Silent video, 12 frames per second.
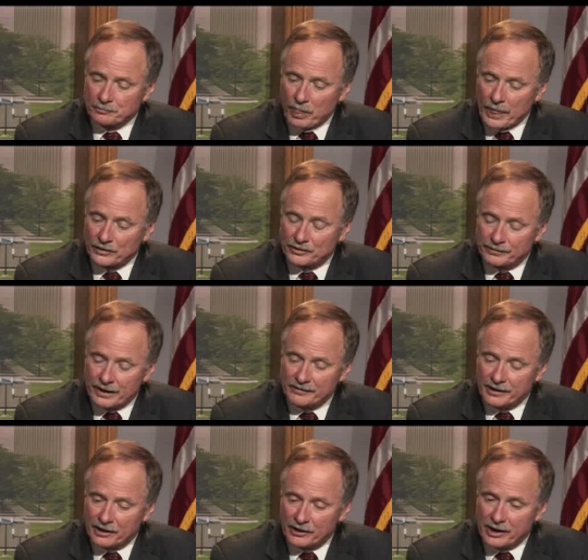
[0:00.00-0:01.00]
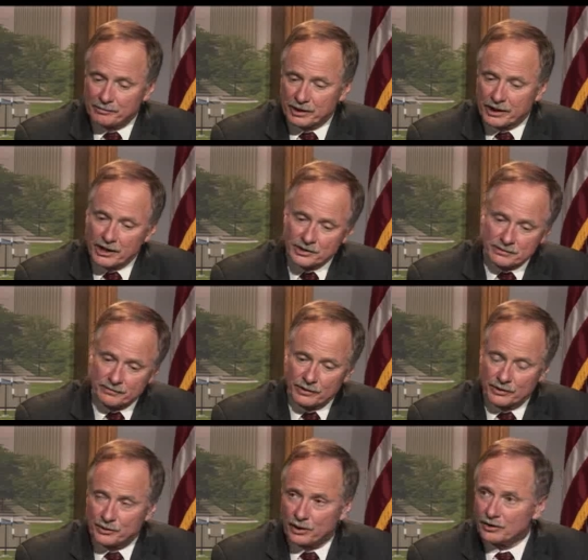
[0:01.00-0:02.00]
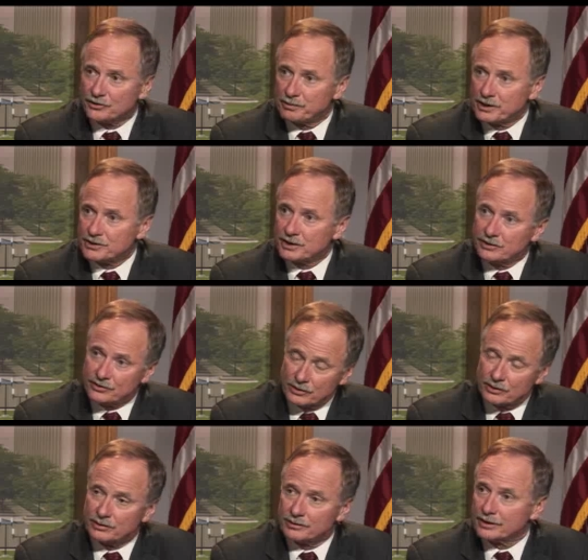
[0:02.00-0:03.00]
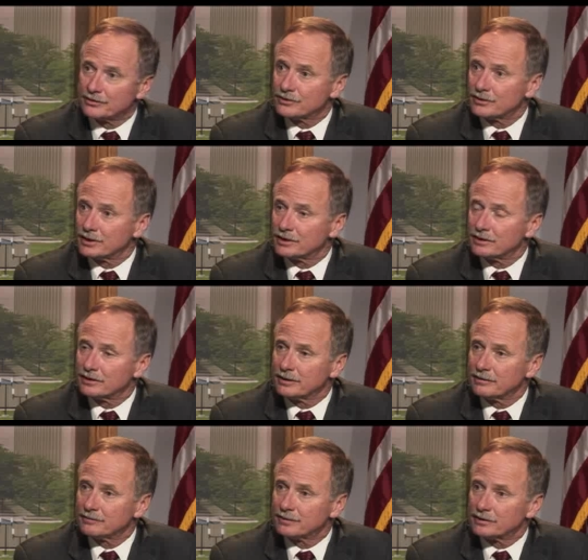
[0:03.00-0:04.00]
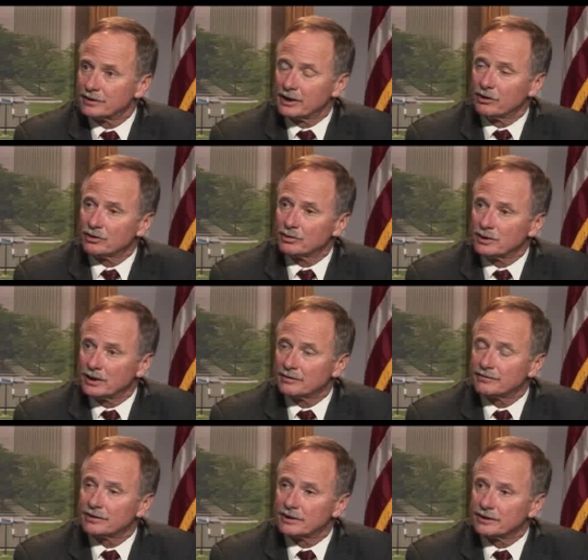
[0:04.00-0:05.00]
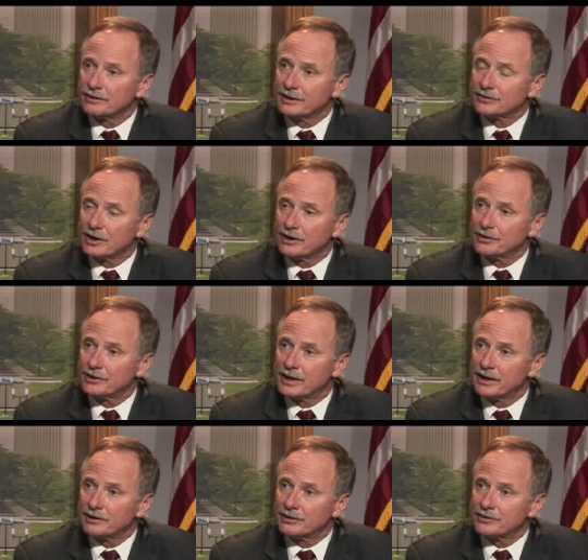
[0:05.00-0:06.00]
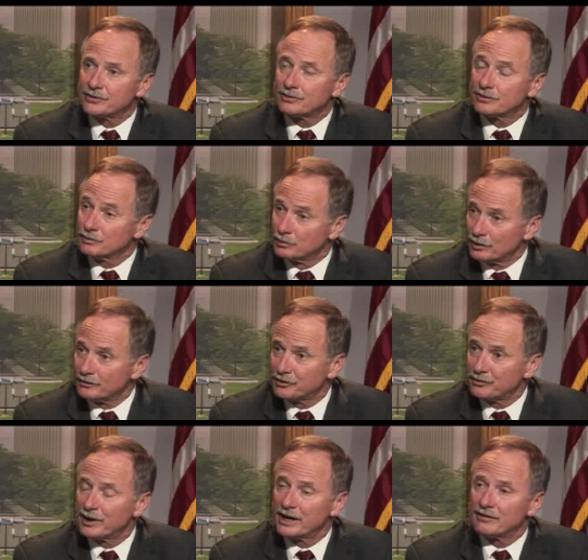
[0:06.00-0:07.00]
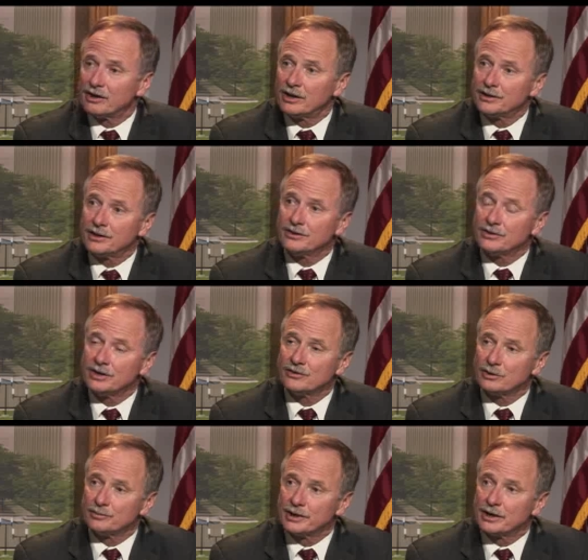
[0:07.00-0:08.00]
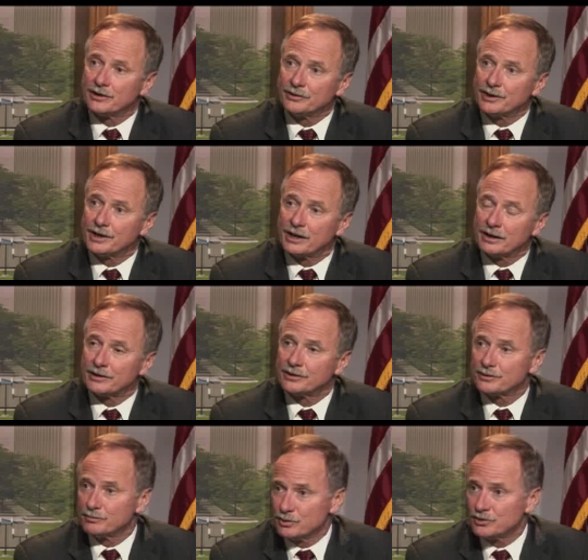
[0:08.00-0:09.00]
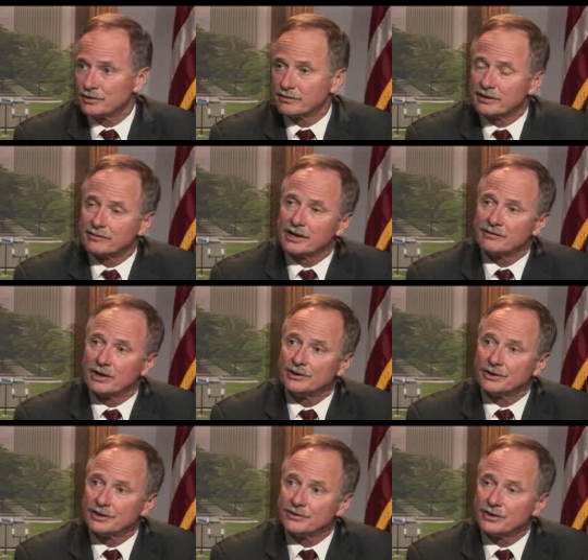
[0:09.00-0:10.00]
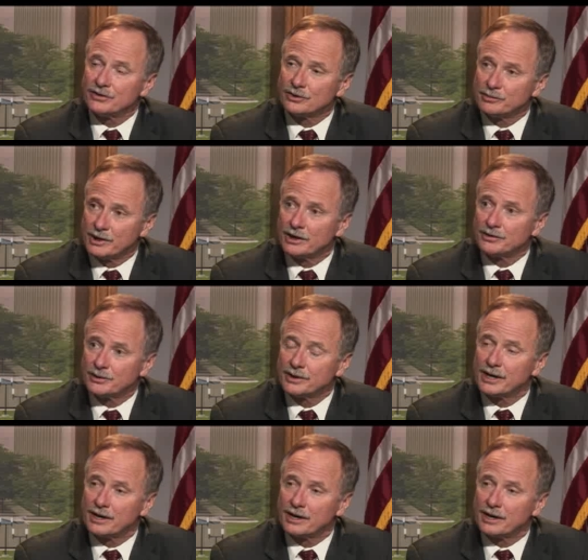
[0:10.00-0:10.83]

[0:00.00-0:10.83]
it's a $5 application for the draw species. So it's, and for elk, we left, that's $100. Wolves, if we have a hunting season, will be $100. Moose, if we ever have a hunting season, will be $100.